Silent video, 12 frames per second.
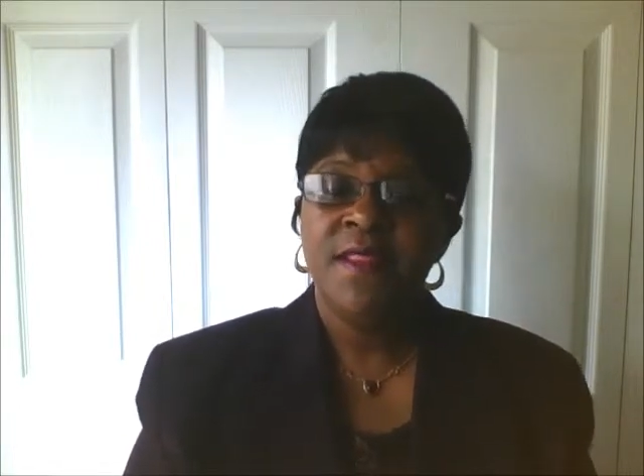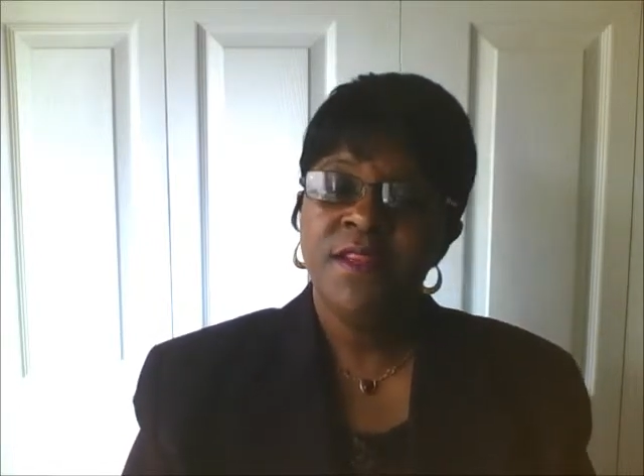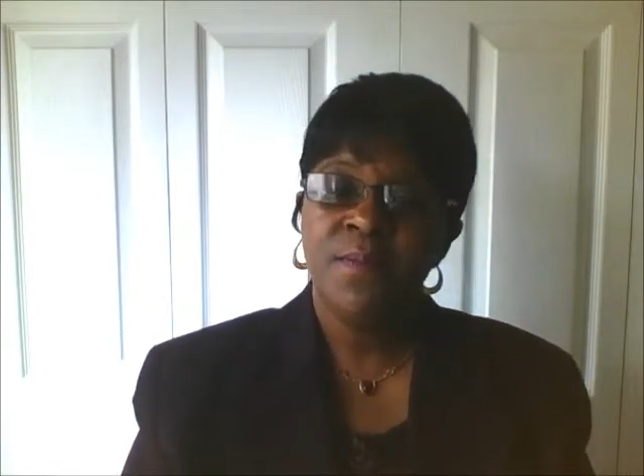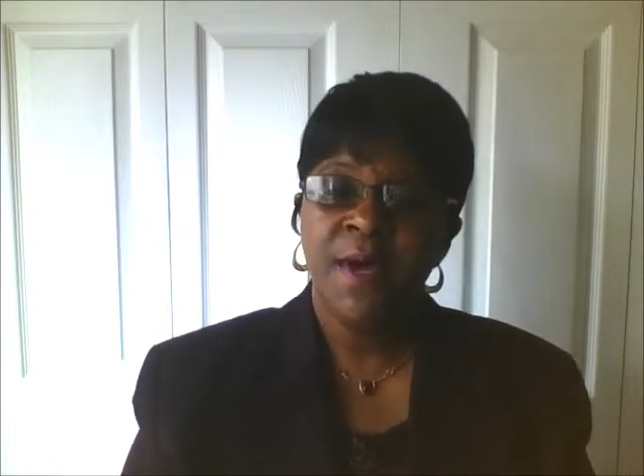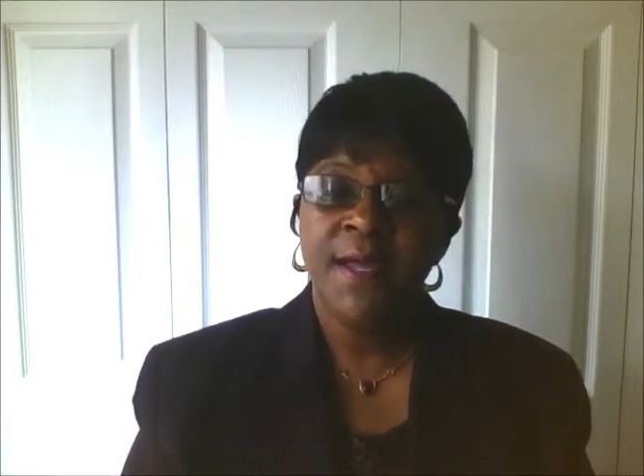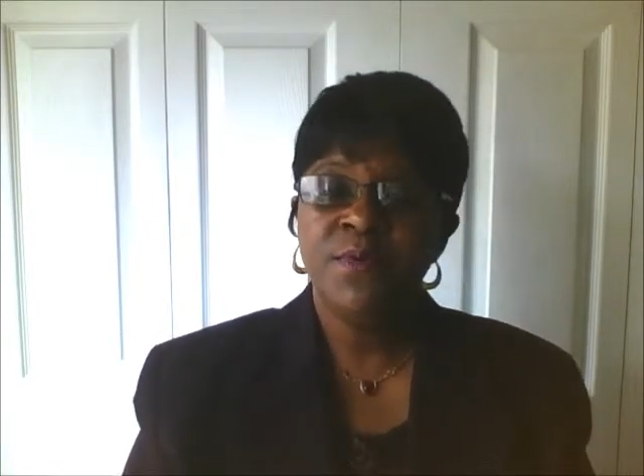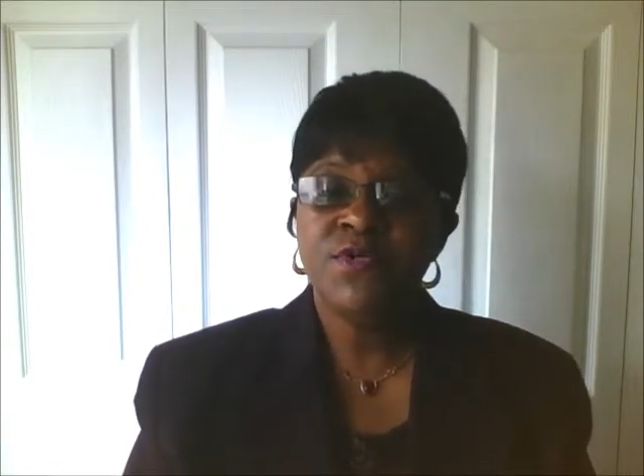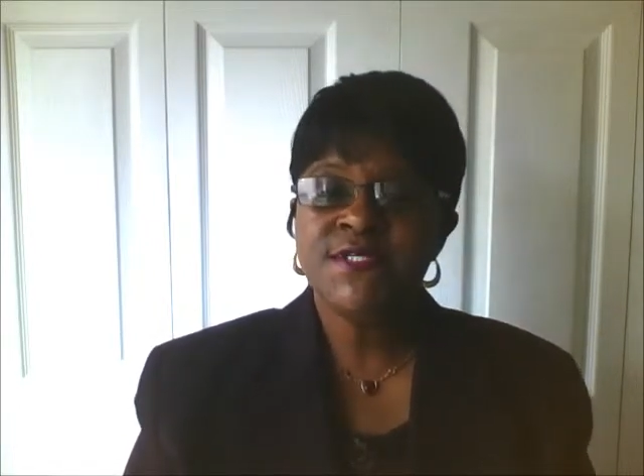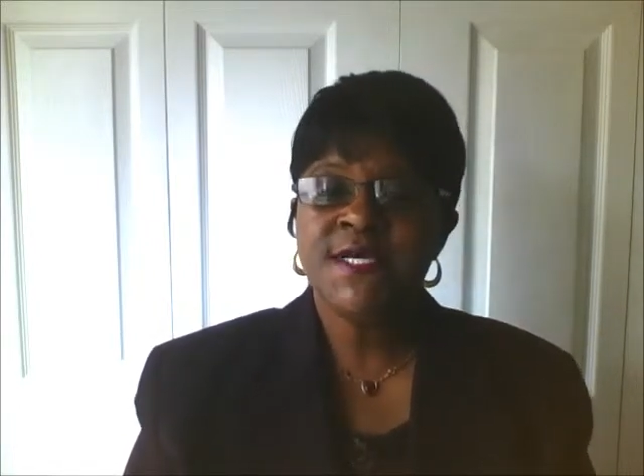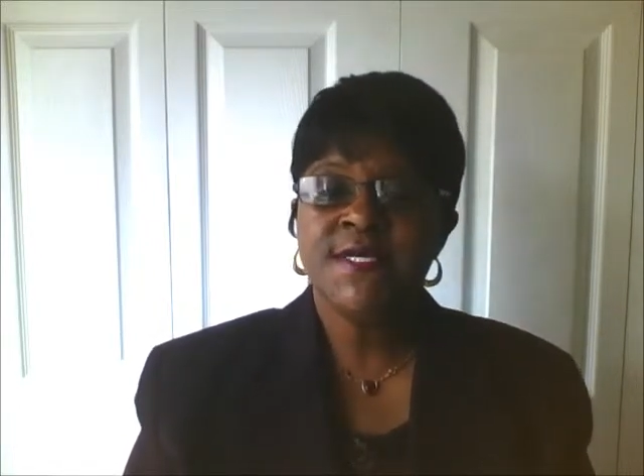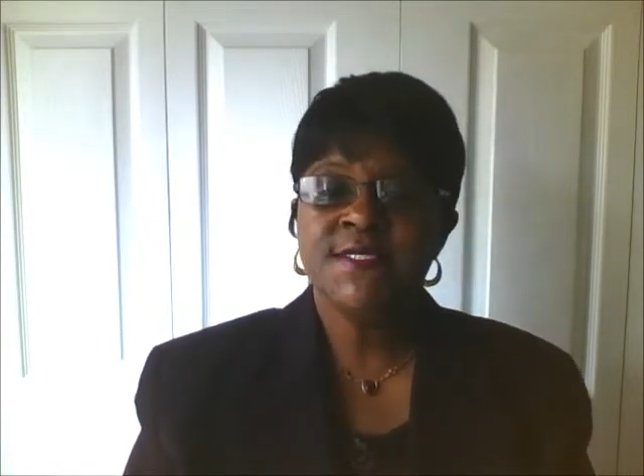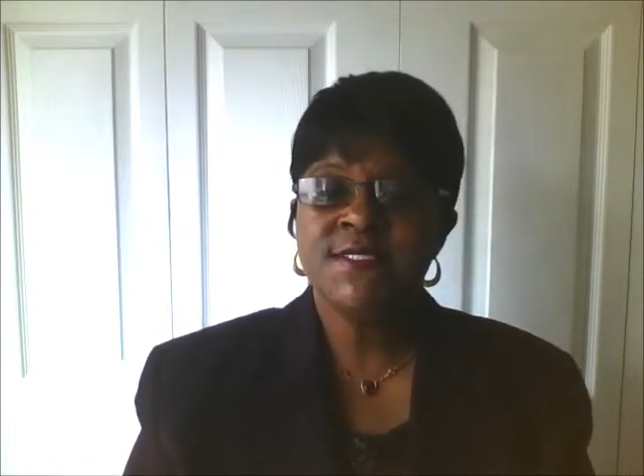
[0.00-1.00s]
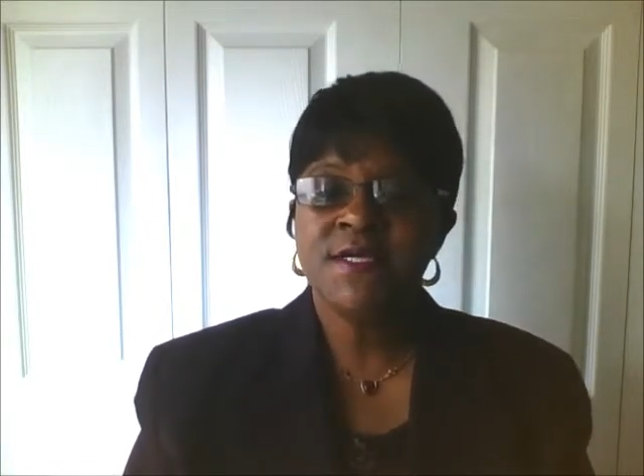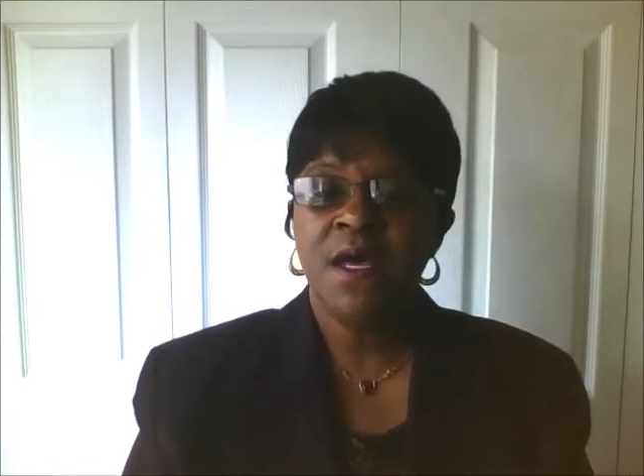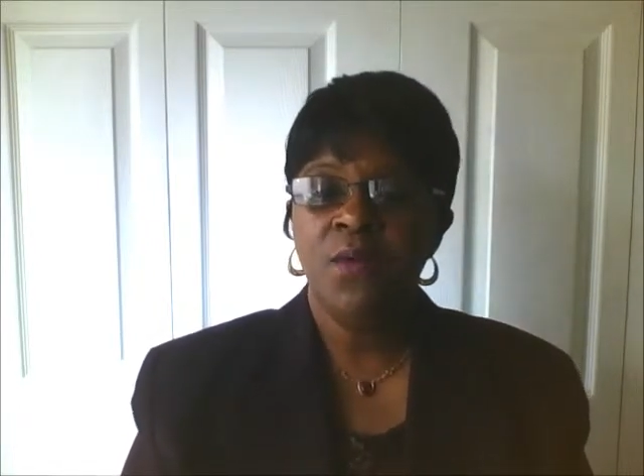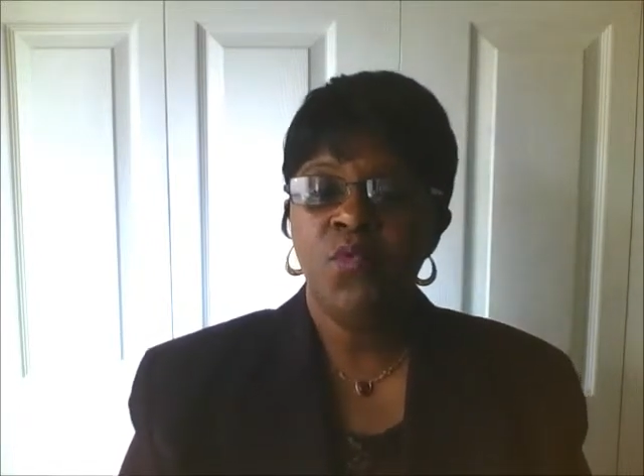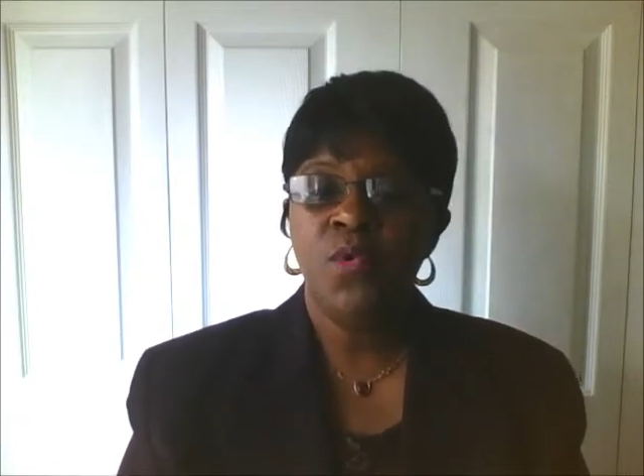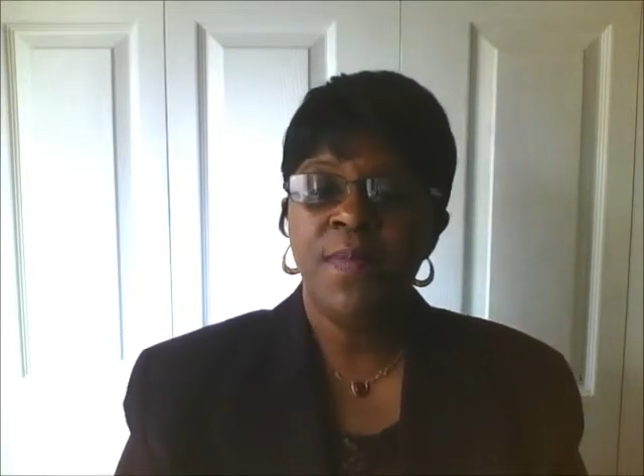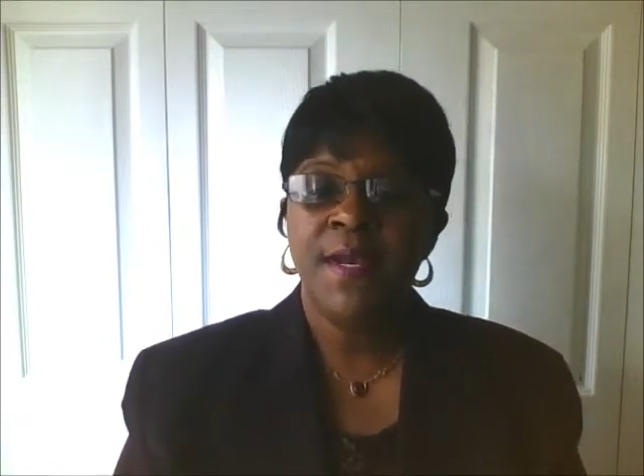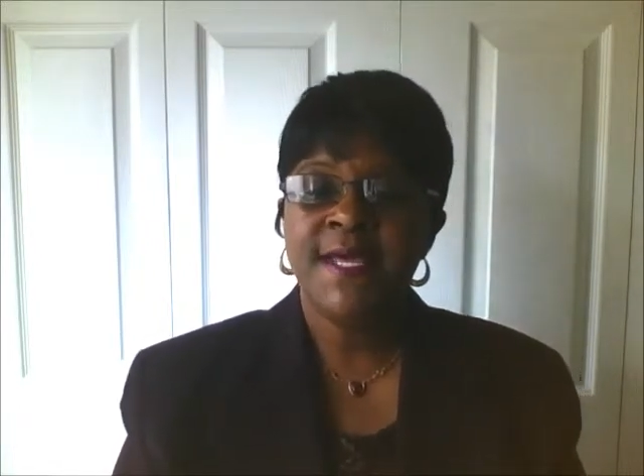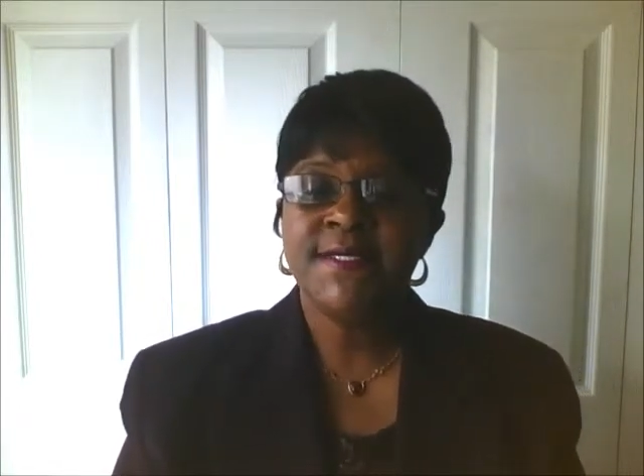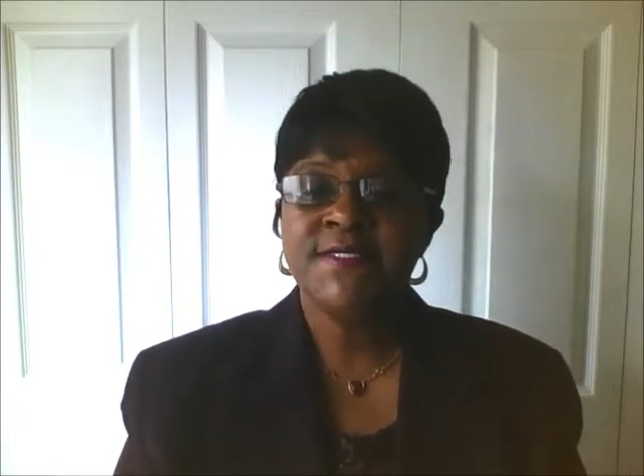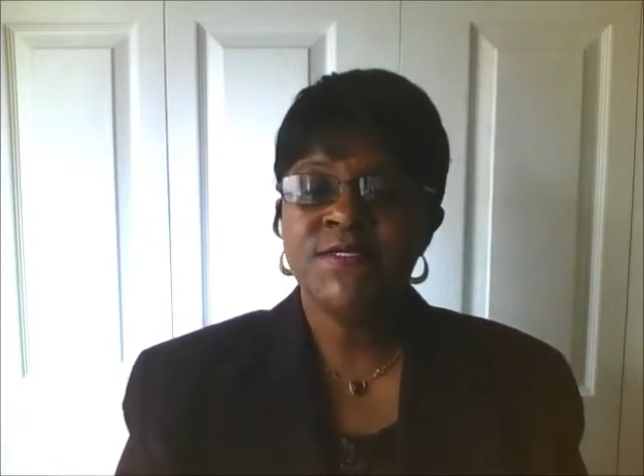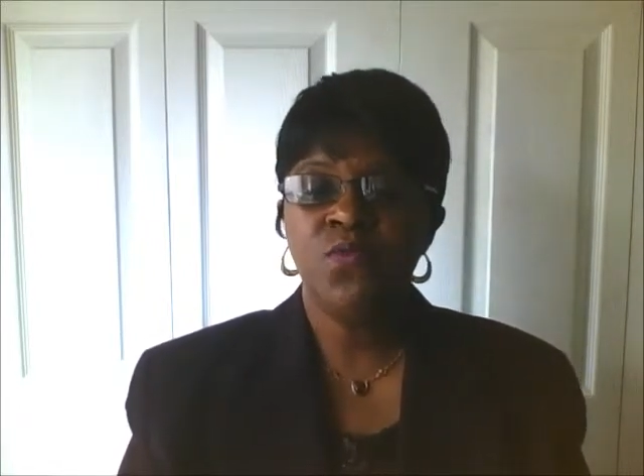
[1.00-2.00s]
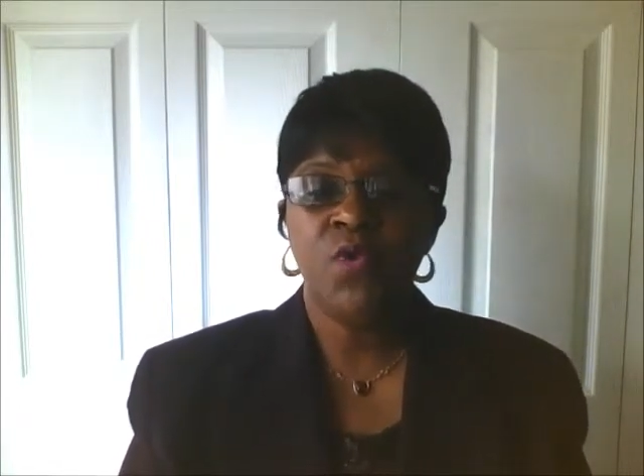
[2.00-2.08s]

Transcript: The Bible says God will bless